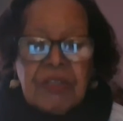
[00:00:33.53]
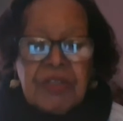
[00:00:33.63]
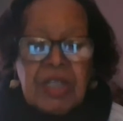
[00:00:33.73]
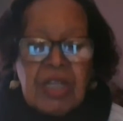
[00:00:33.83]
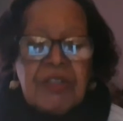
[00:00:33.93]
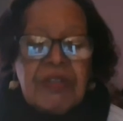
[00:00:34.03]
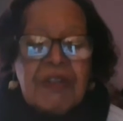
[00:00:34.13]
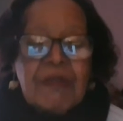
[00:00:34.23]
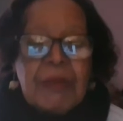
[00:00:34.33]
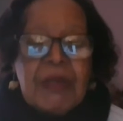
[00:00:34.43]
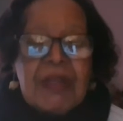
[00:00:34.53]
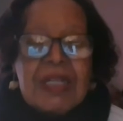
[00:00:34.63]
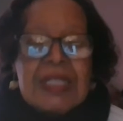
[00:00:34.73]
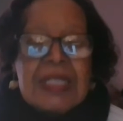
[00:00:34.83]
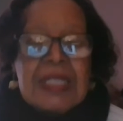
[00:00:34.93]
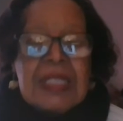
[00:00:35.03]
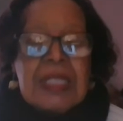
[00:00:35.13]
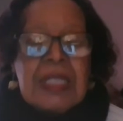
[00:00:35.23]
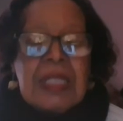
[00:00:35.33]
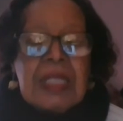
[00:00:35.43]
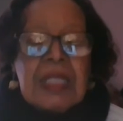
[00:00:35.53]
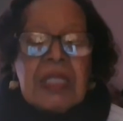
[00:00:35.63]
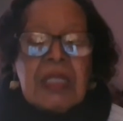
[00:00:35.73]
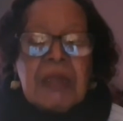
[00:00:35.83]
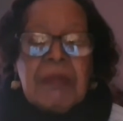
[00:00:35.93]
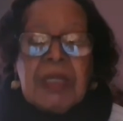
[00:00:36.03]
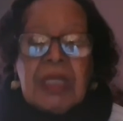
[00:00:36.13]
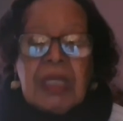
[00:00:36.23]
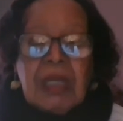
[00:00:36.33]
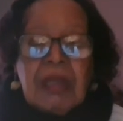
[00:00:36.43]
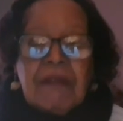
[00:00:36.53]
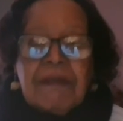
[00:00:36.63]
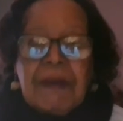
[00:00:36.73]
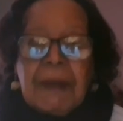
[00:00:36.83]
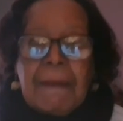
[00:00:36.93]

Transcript: the country of America, is in the middle of